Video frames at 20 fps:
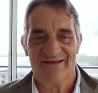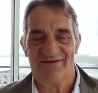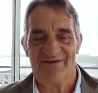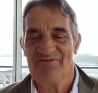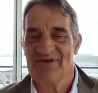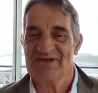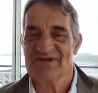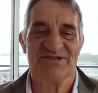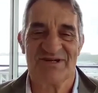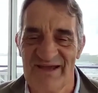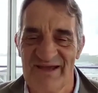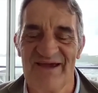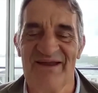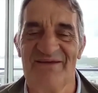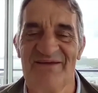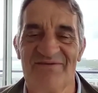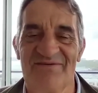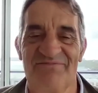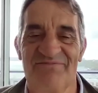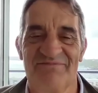
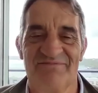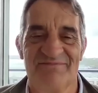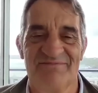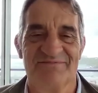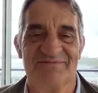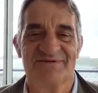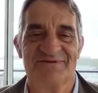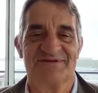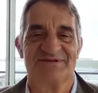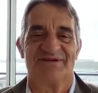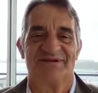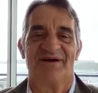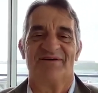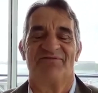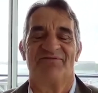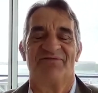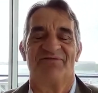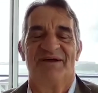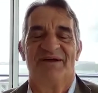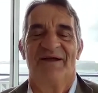investigative
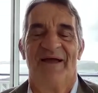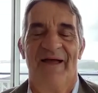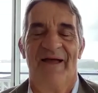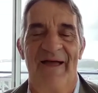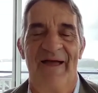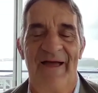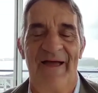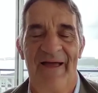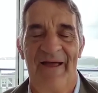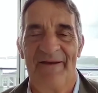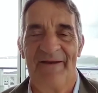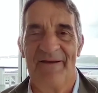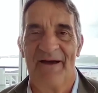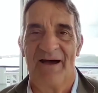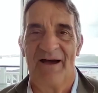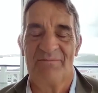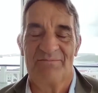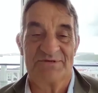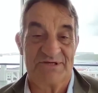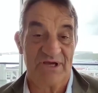stuff.
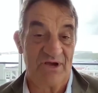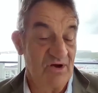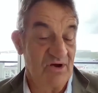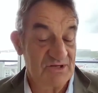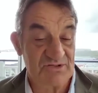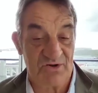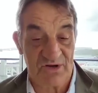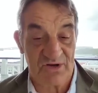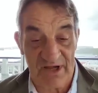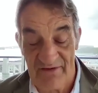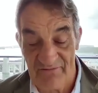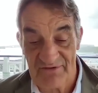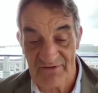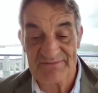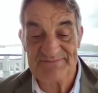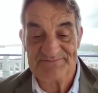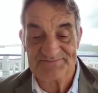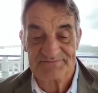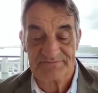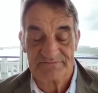And so I took
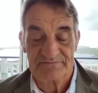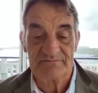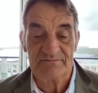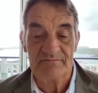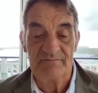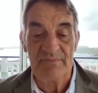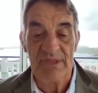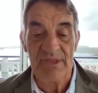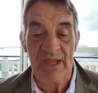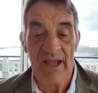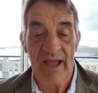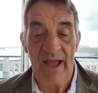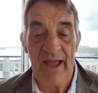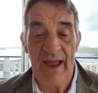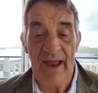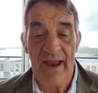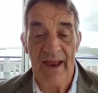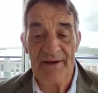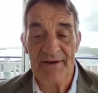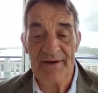Kevin,
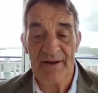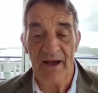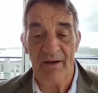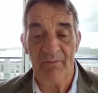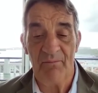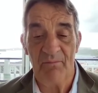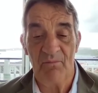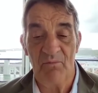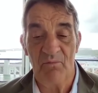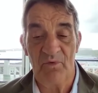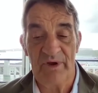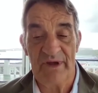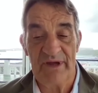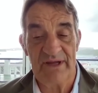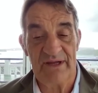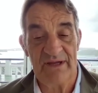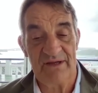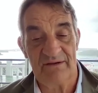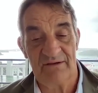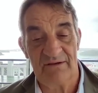and
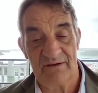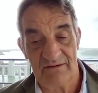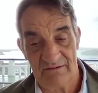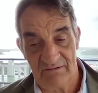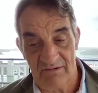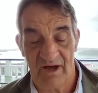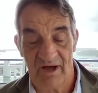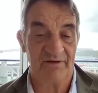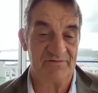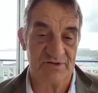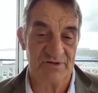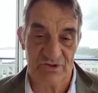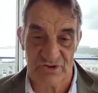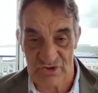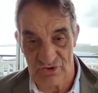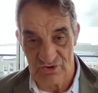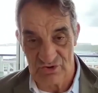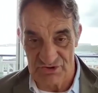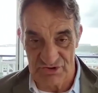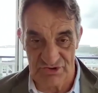we arrived in
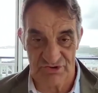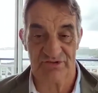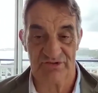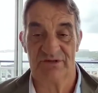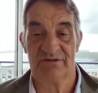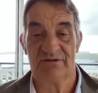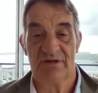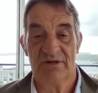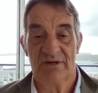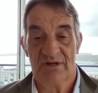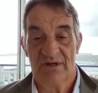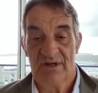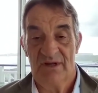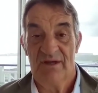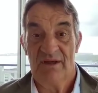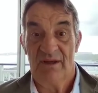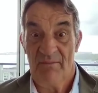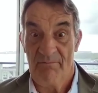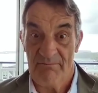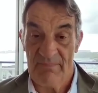Georgia and
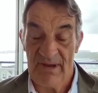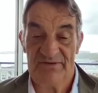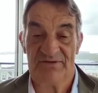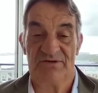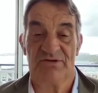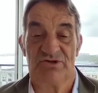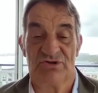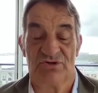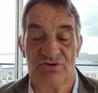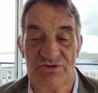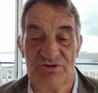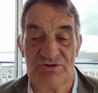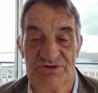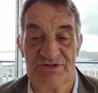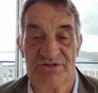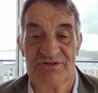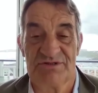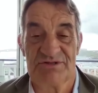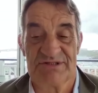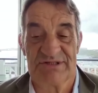met the
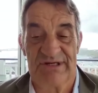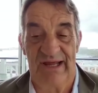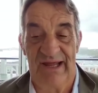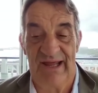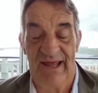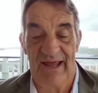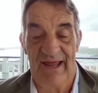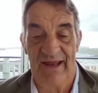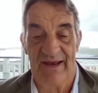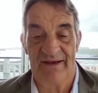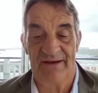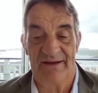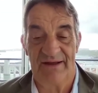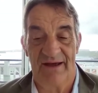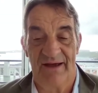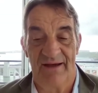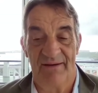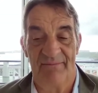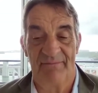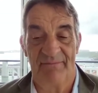Georgians,
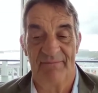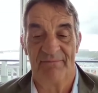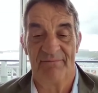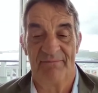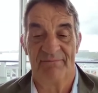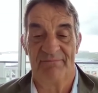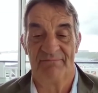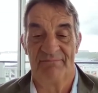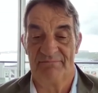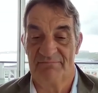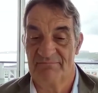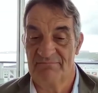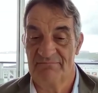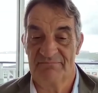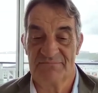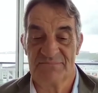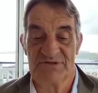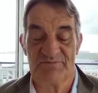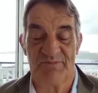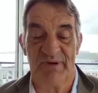and
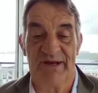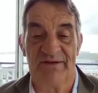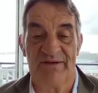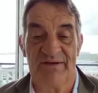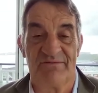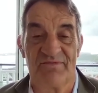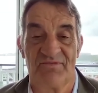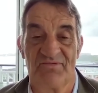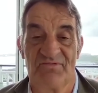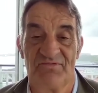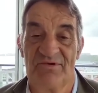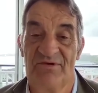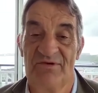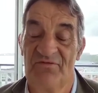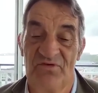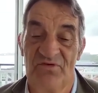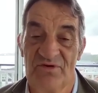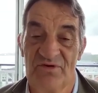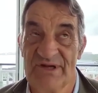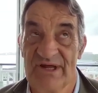spent 3 or
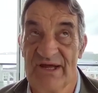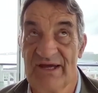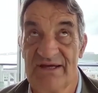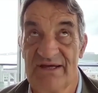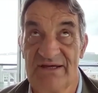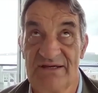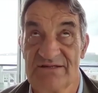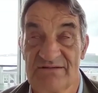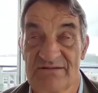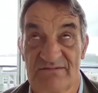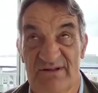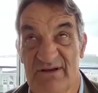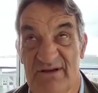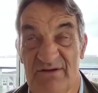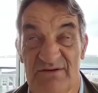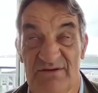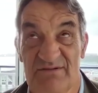4 days, I think